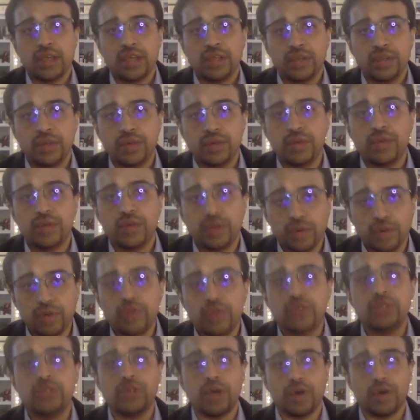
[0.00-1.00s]
you
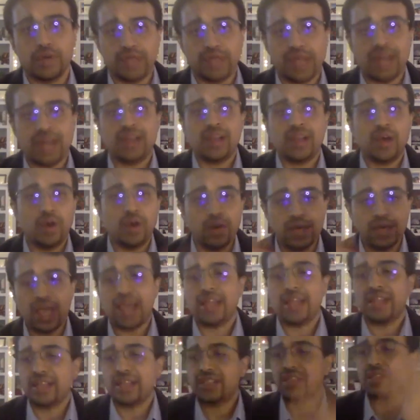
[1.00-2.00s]
do show that
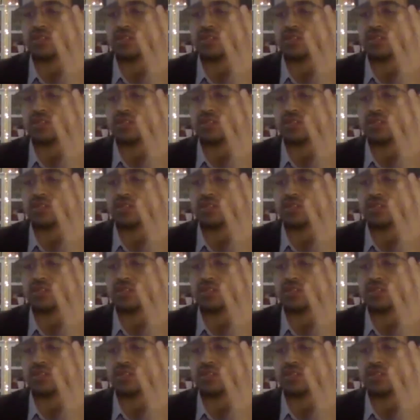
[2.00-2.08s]
okay, this